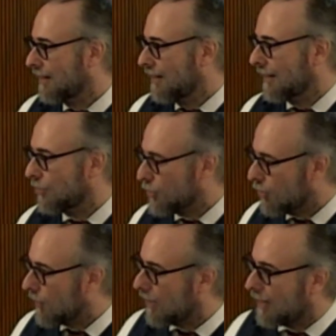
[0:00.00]

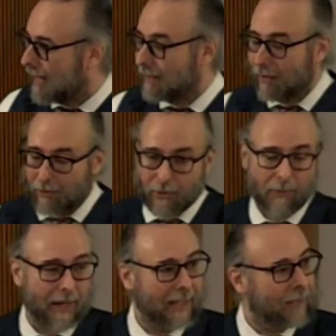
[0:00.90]
ensuring that those
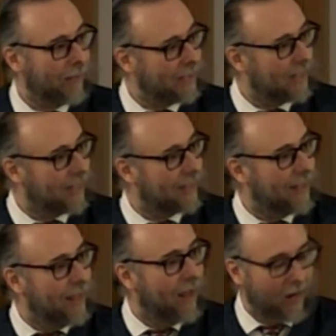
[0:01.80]
rights
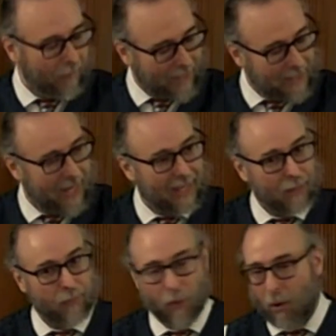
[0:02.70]
are maintained
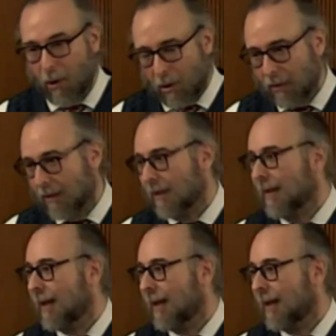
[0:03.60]
for all